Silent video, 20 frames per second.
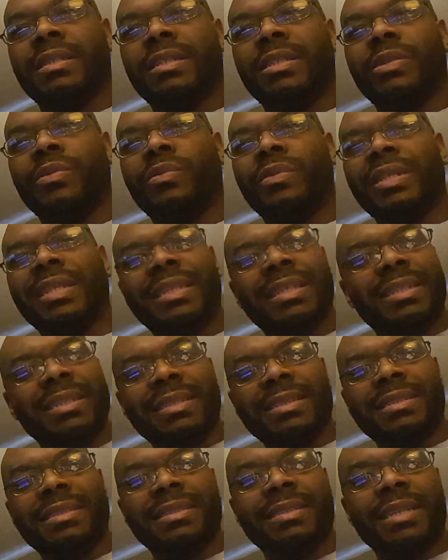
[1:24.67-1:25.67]

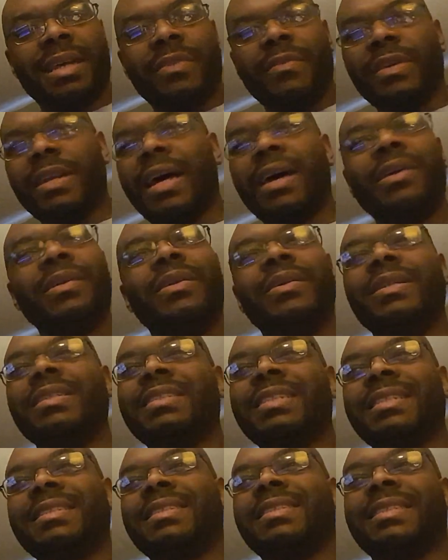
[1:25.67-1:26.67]
uniqueness of it. I don't know.
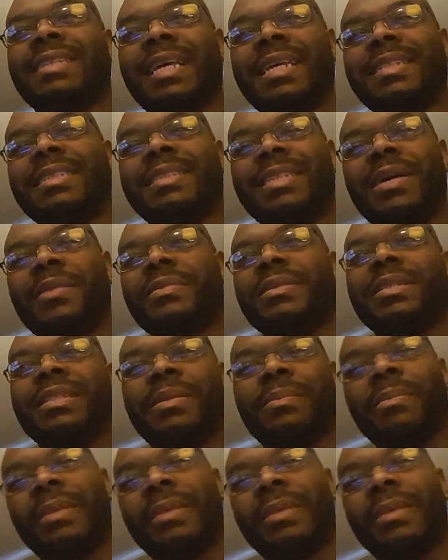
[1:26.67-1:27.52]
It's something. The